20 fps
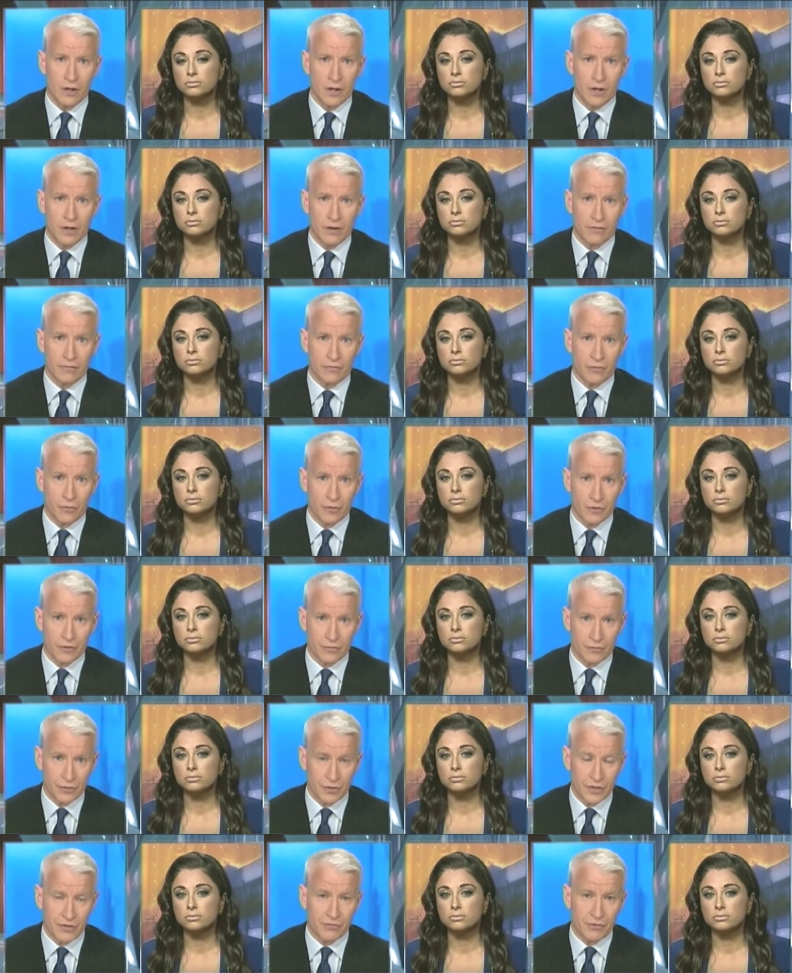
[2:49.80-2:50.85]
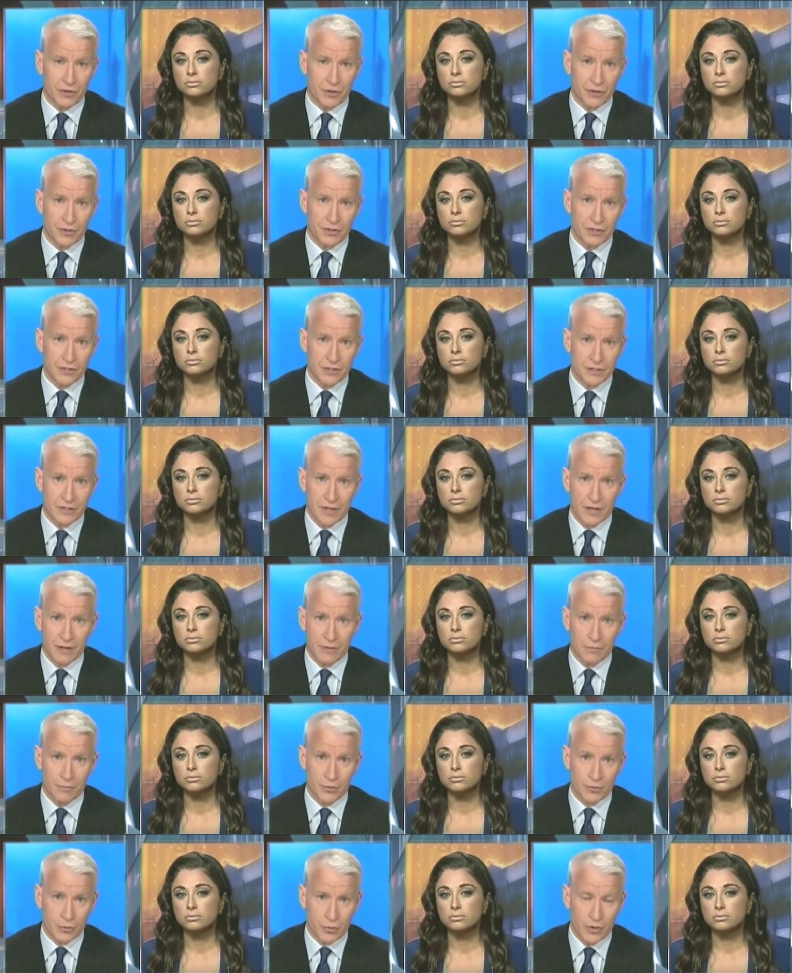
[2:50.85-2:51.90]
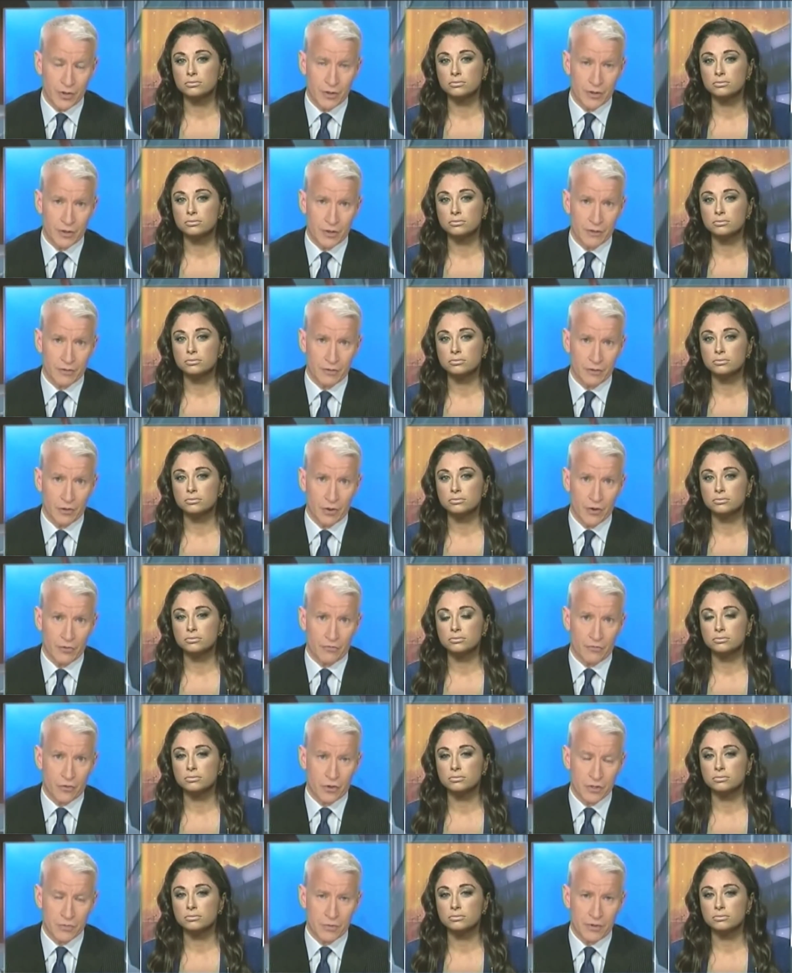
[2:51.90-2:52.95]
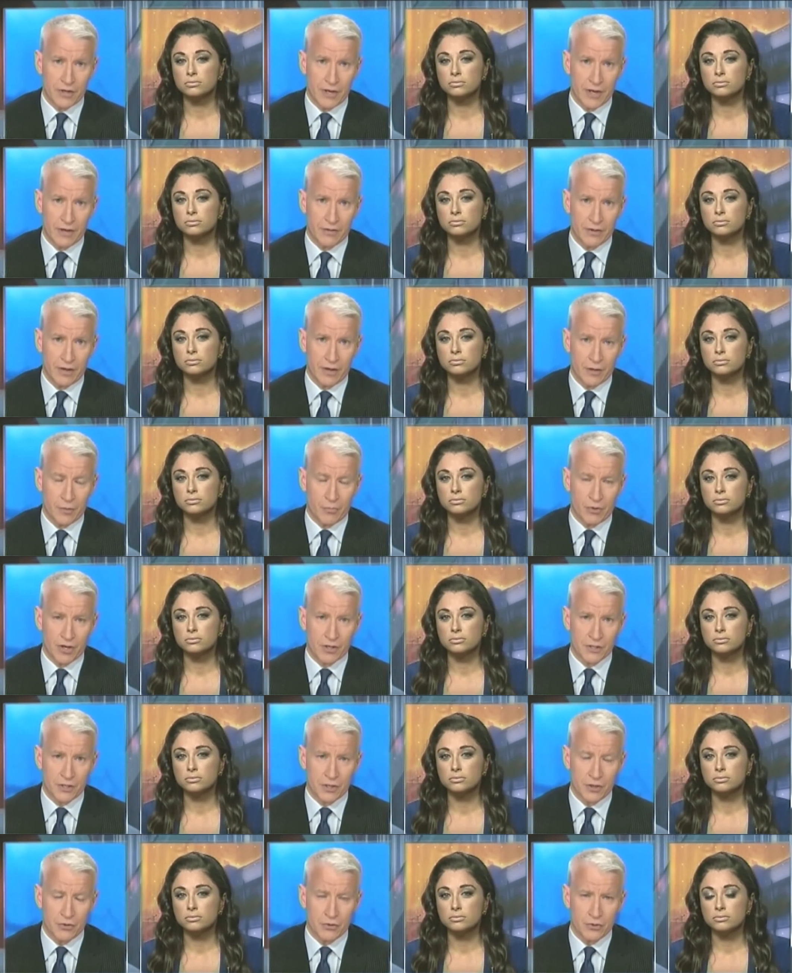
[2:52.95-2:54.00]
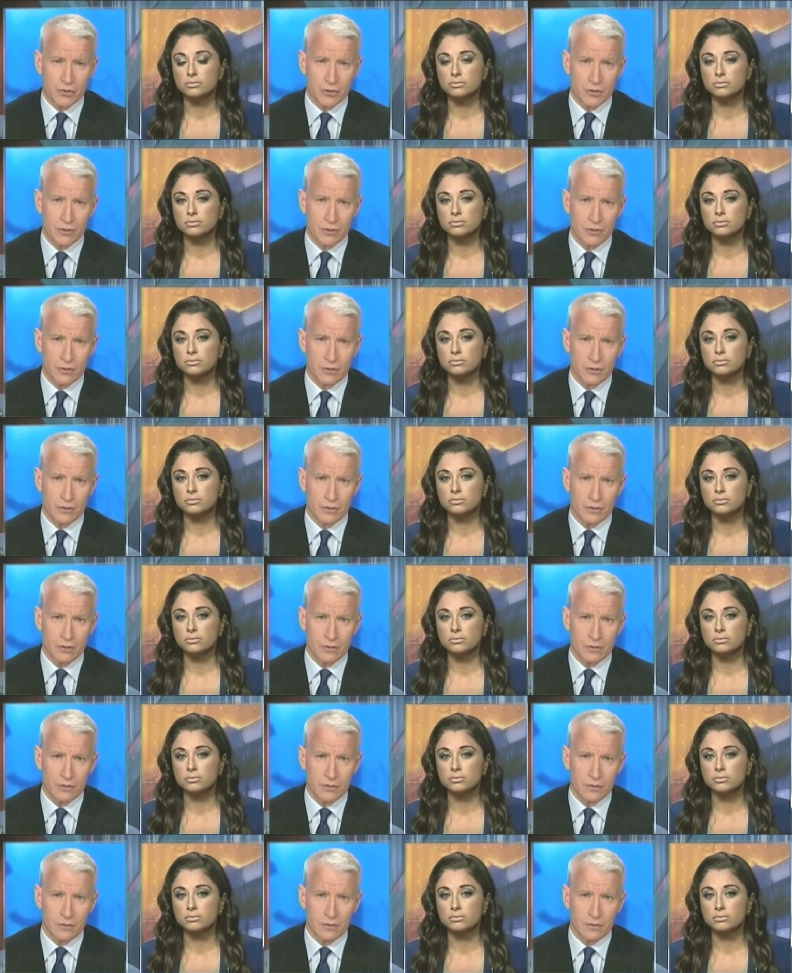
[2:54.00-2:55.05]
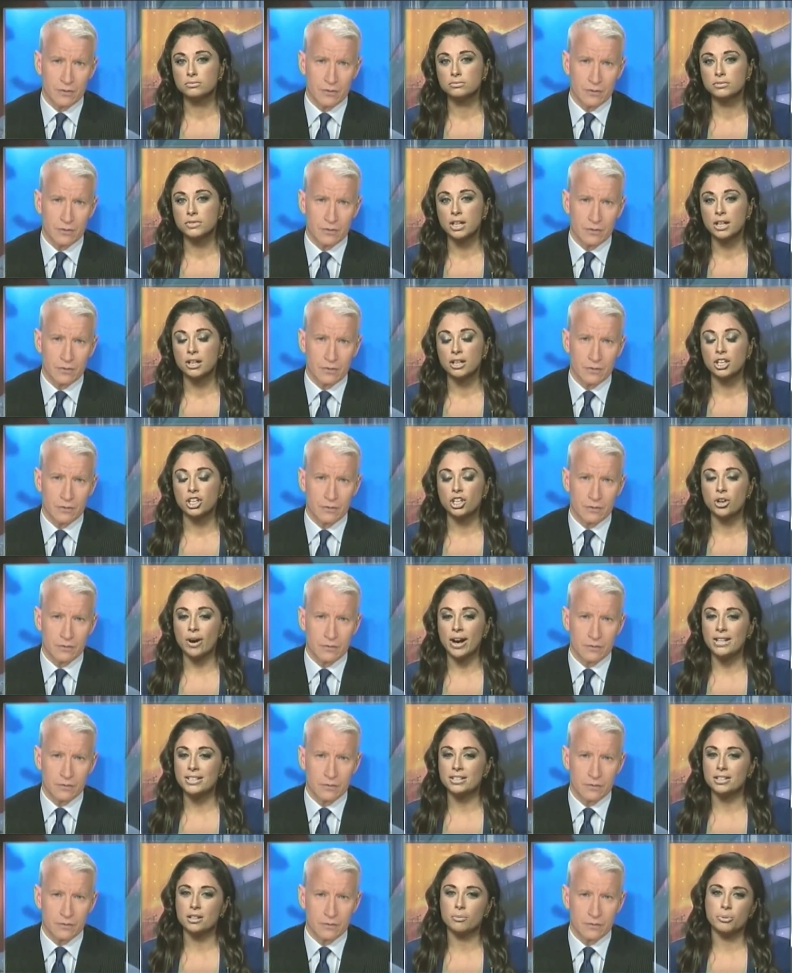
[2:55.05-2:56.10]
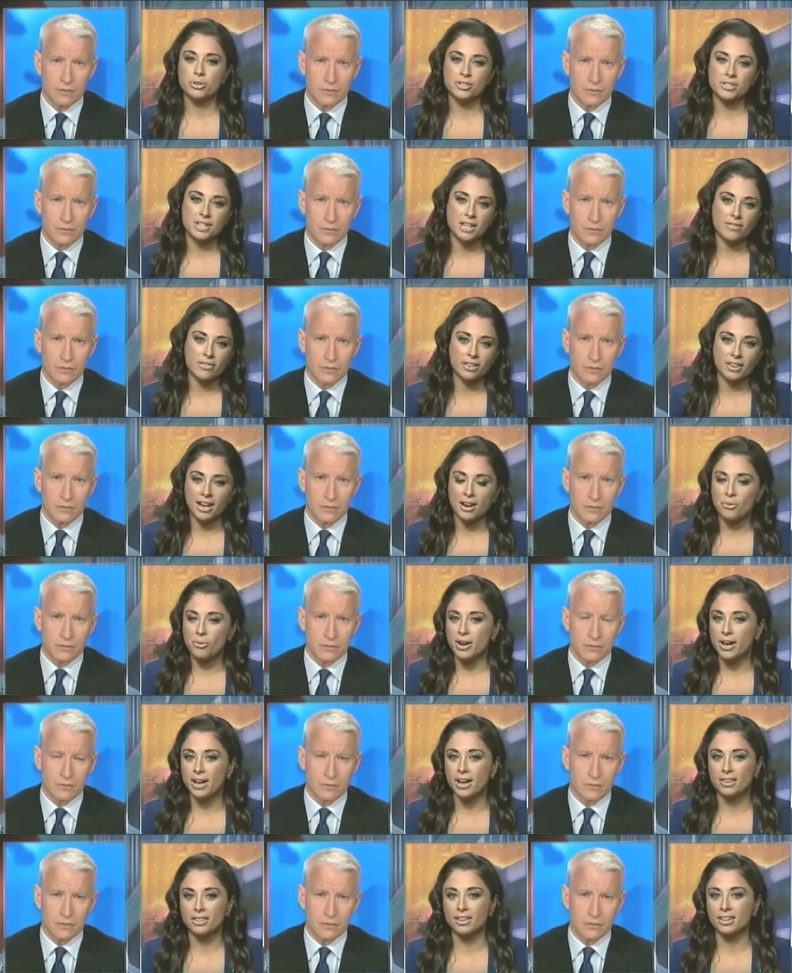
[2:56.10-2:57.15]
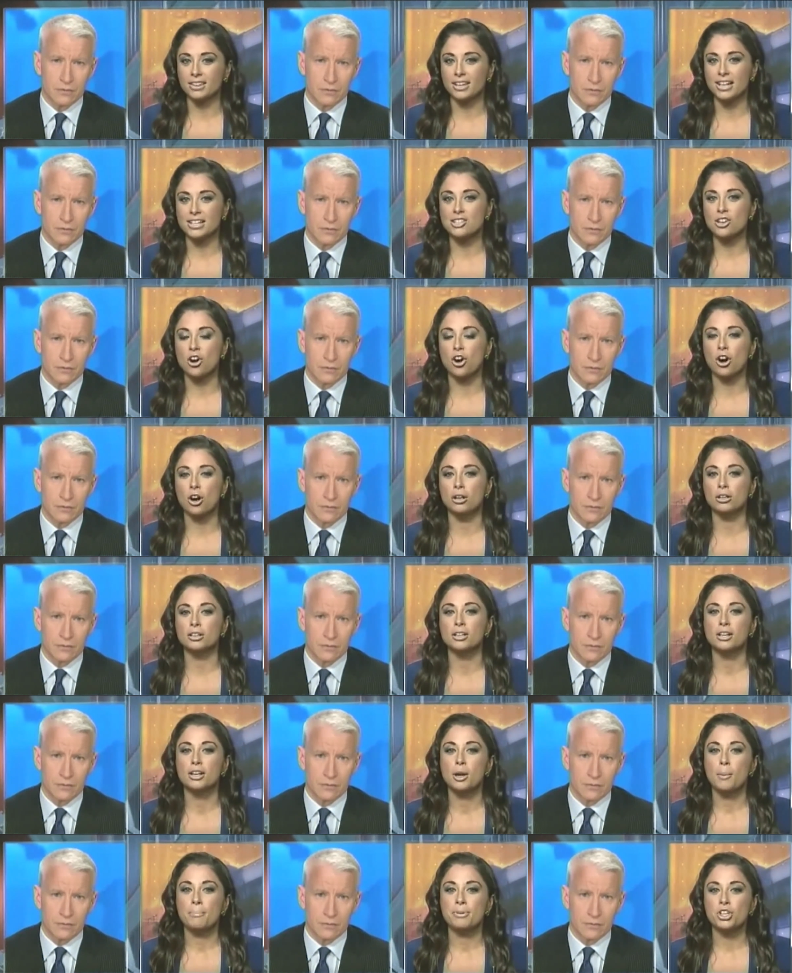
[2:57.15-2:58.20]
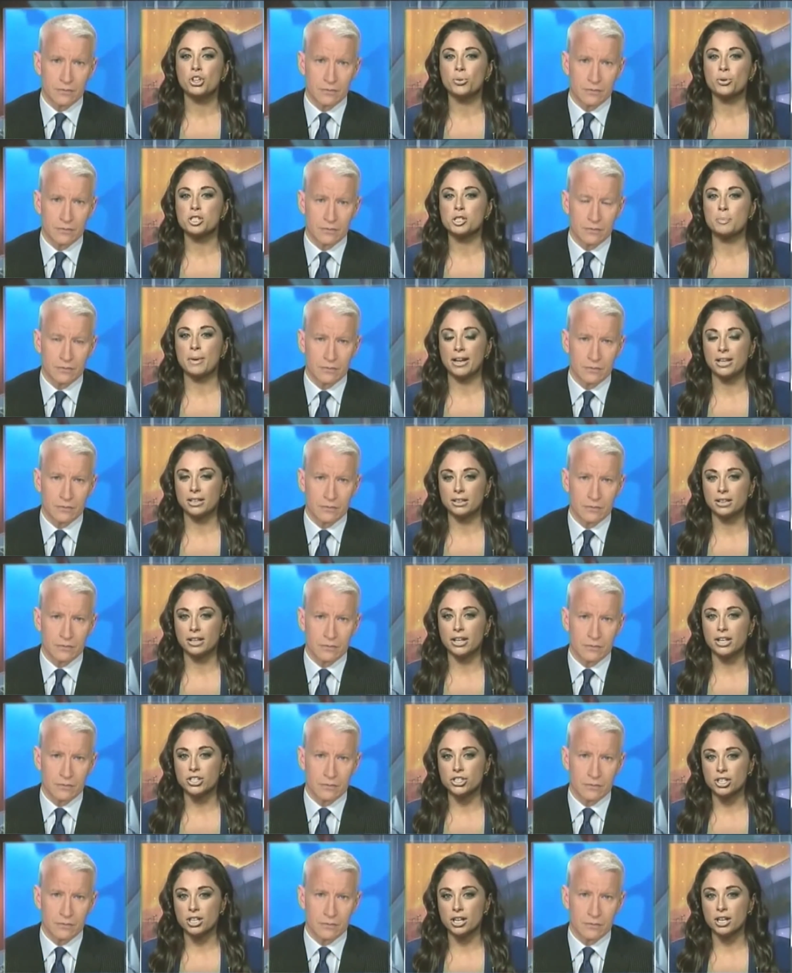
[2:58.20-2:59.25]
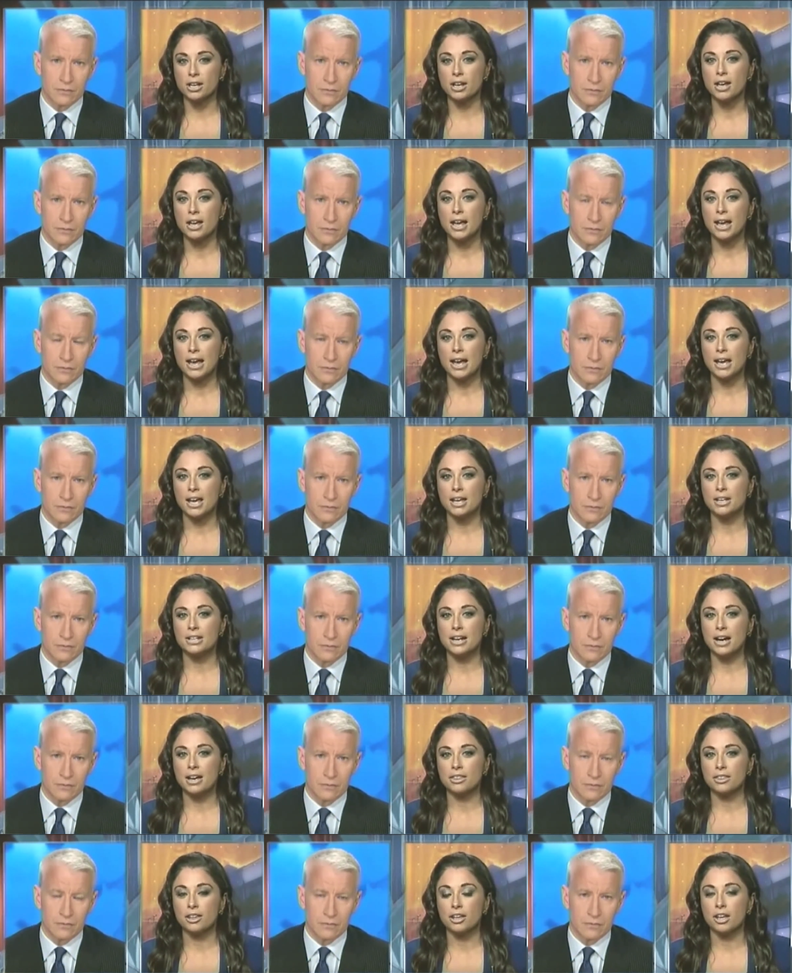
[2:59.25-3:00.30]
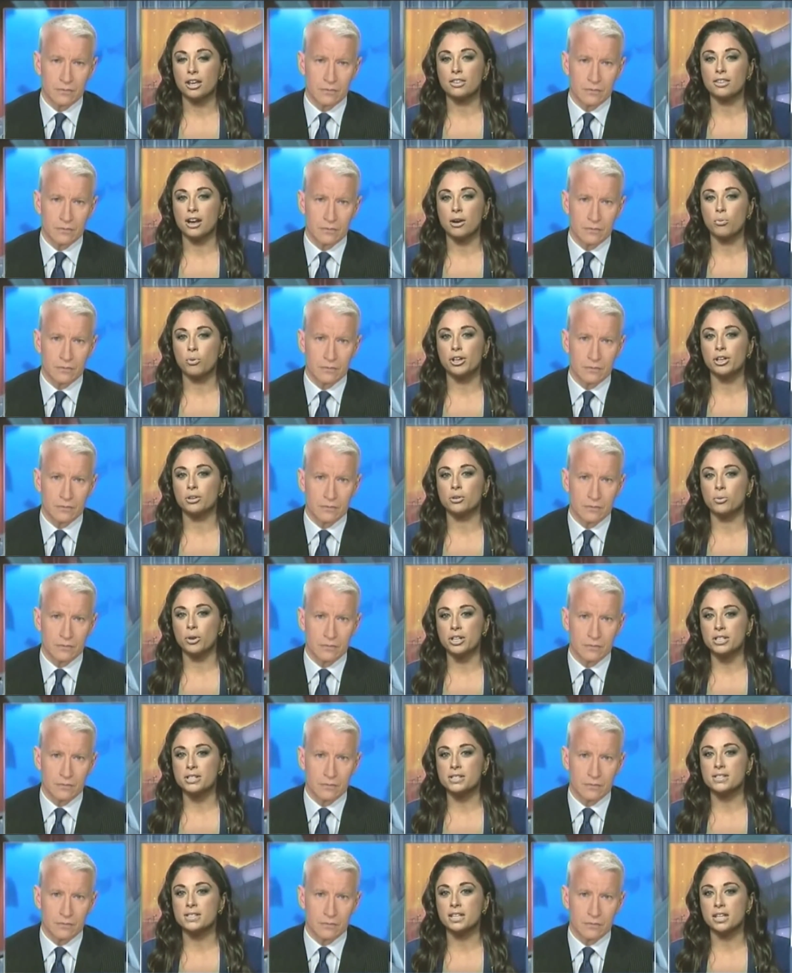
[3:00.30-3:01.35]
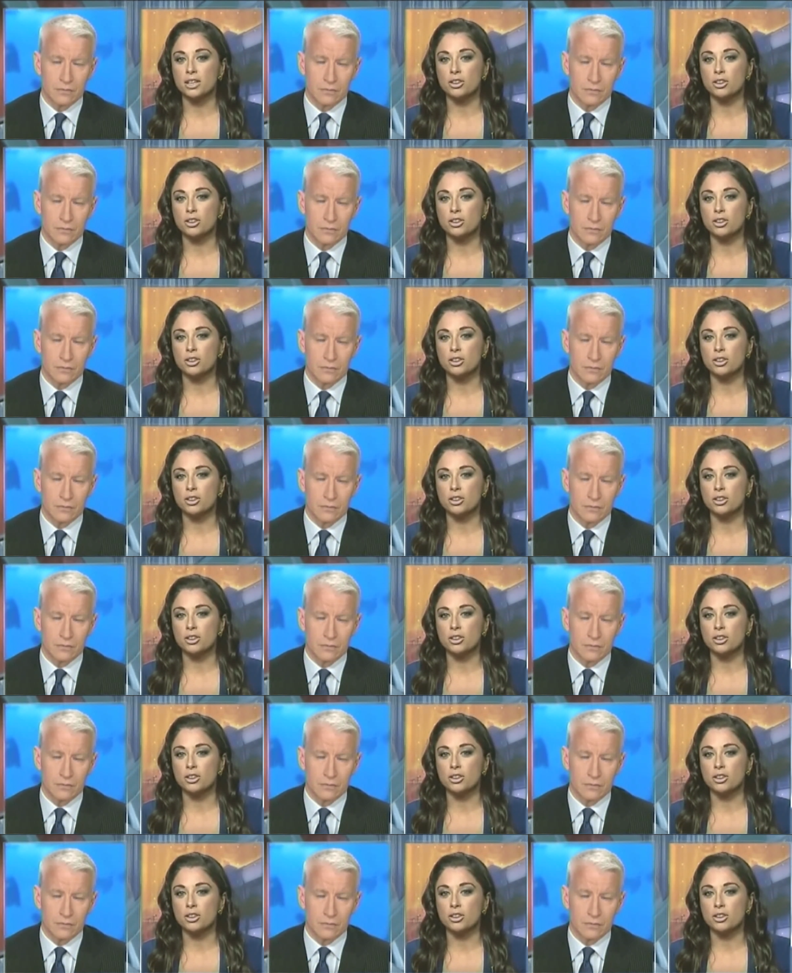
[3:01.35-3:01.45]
Speaker 1: Uh, for, for difficulties that between the, the law enforcement and, and the prosecution.
Speaker 2: You know, I didn't perceive it that way. I think that's all pure speculation, and I think that we are going to